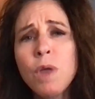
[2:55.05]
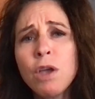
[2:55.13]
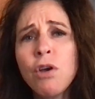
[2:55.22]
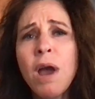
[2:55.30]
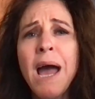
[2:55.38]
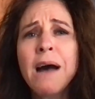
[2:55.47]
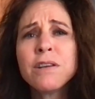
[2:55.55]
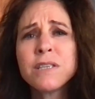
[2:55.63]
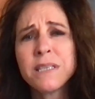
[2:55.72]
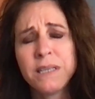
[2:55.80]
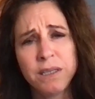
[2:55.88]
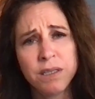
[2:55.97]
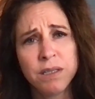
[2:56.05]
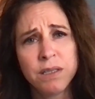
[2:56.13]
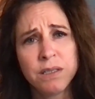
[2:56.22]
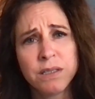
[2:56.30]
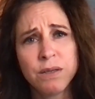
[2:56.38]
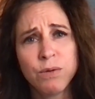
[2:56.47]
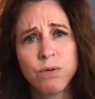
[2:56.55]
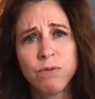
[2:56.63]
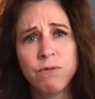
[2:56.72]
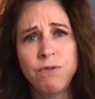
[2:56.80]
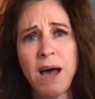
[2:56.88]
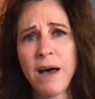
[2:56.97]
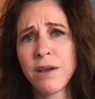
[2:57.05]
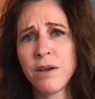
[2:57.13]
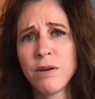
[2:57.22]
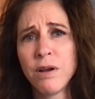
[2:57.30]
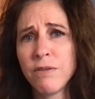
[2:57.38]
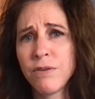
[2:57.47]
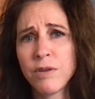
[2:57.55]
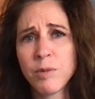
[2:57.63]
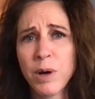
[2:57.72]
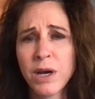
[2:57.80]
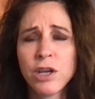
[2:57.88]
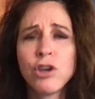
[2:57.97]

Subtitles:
your house is valued in the market.